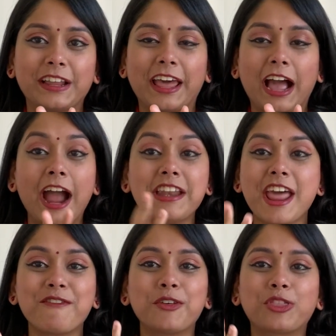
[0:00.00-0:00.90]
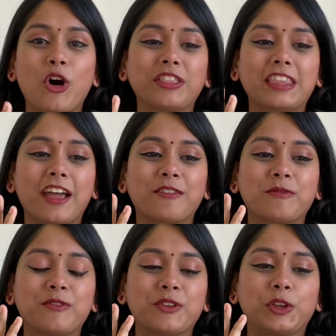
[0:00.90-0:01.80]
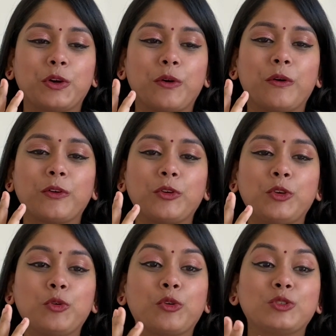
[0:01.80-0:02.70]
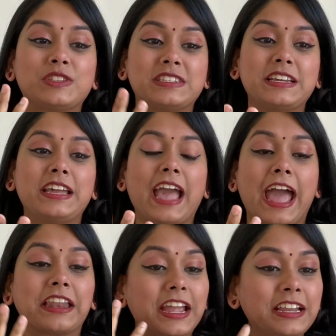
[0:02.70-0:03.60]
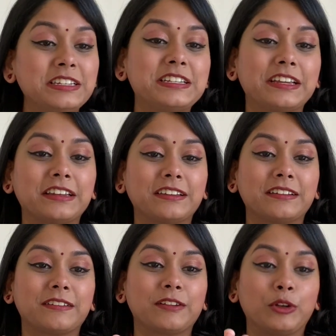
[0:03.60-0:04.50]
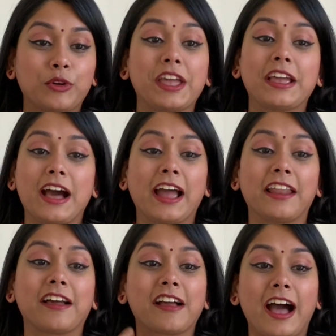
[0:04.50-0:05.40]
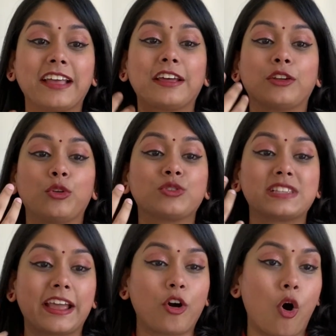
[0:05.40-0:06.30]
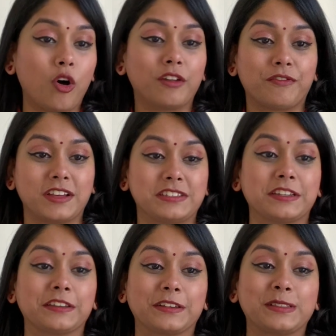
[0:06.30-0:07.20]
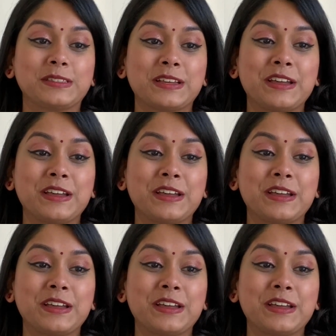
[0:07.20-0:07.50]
Like, I never thought that, you know, you could see an Indian looking guy, like a guy that looks like all of us Indians,